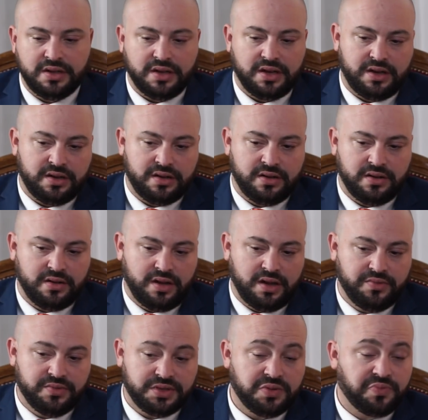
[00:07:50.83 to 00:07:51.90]
and I
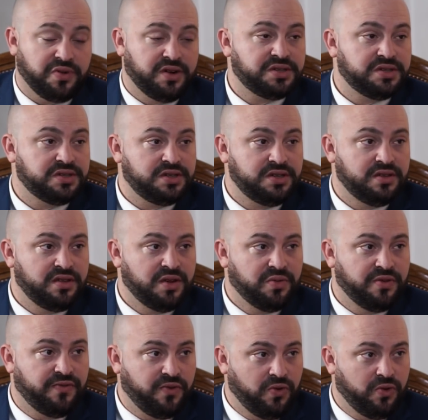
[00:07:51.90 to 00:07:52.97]
was surprised to see that there
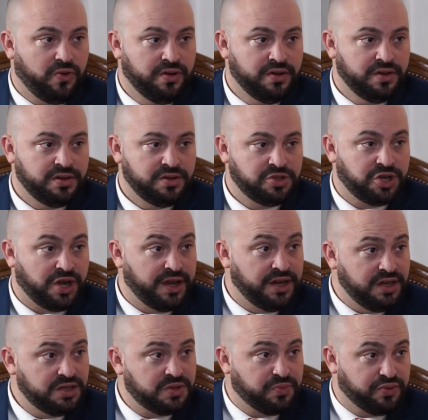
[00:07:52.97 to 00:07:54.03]
were 4
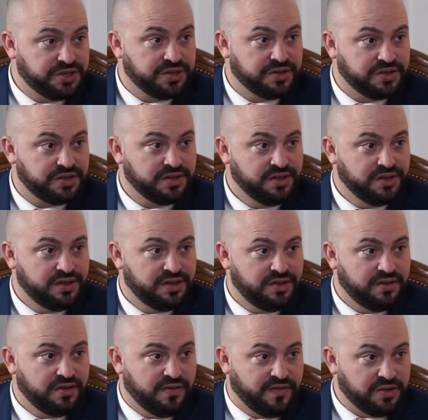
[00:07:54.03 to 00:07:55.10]
Chinese prisoners
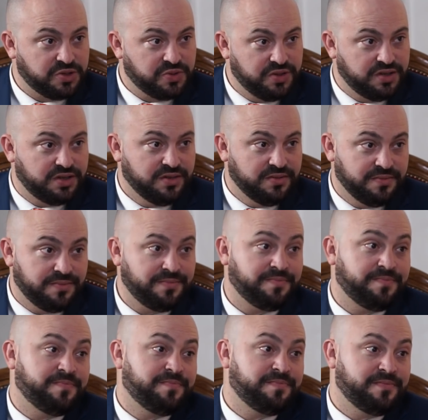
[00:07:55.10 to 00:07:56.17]
of Auschwitz.
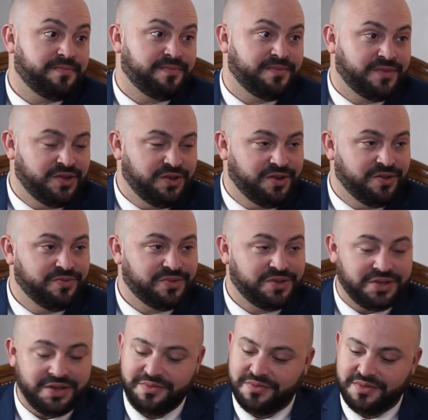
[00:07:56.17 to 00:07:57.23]
You know,
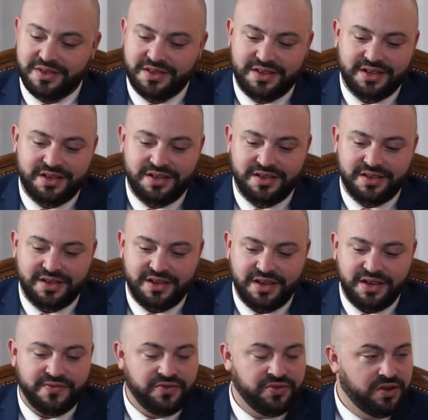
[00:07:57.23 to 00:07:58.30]
so the
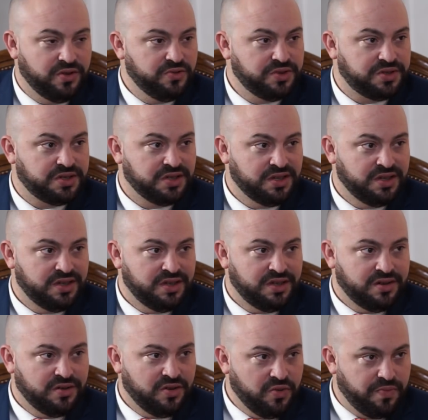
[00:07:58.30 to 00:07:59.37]
evil knows
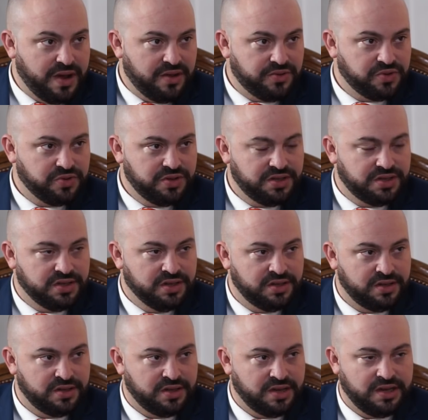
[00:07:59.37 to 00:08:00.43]
no boundaries,
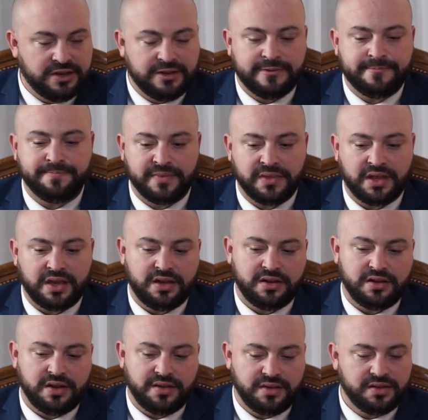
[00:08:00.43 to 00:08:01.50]

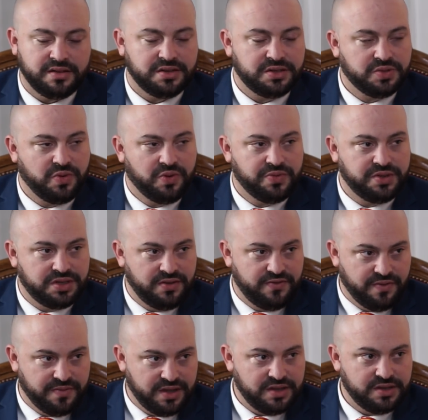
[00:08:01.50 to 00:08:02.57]
and I think this is what we see
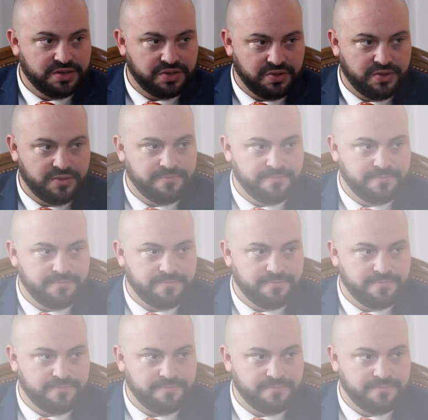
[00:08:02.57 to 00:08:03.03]
from that history.